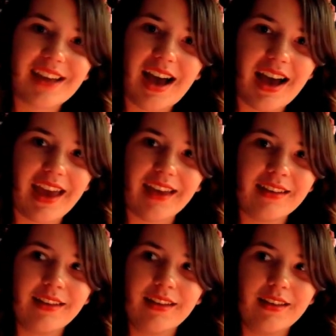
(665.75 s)
guy
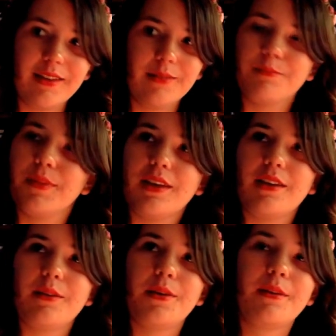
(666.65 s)

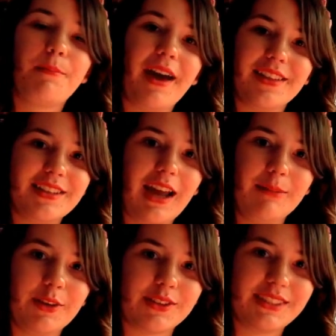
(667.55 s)
by the
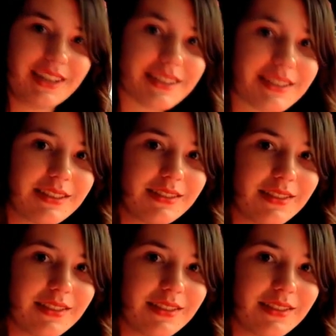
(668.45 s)
time they're 6.